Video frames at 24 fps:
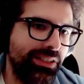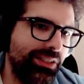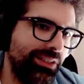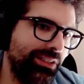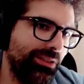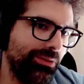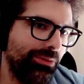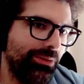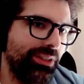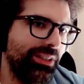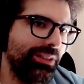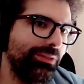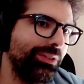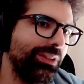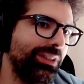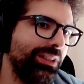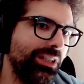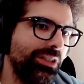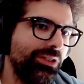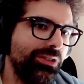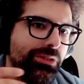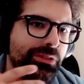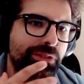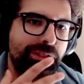there were
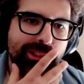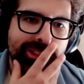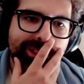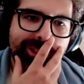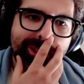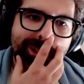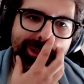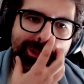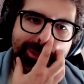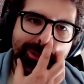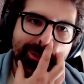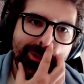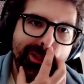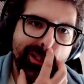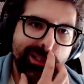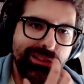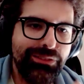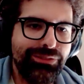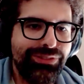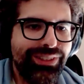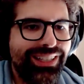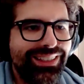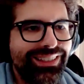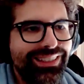invitations and stuff. So you kind
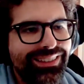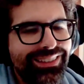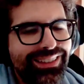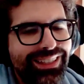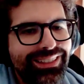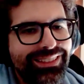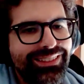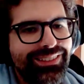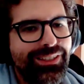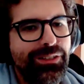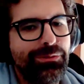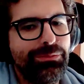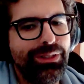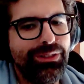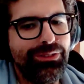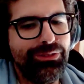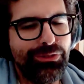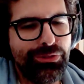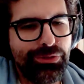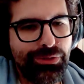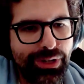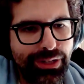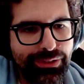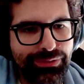of had an idea about the
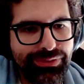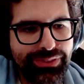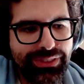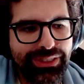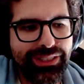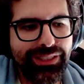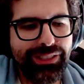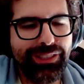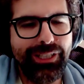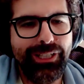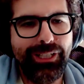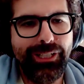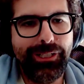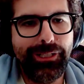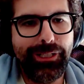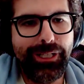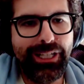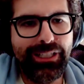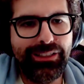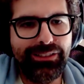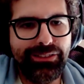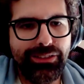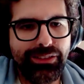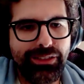traffic,
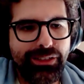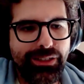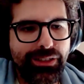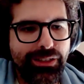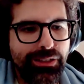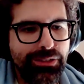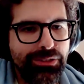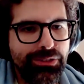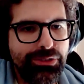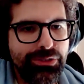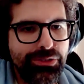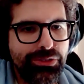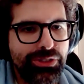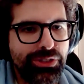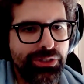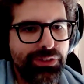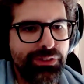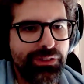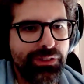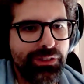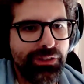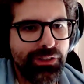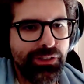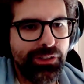and you could
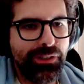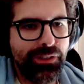just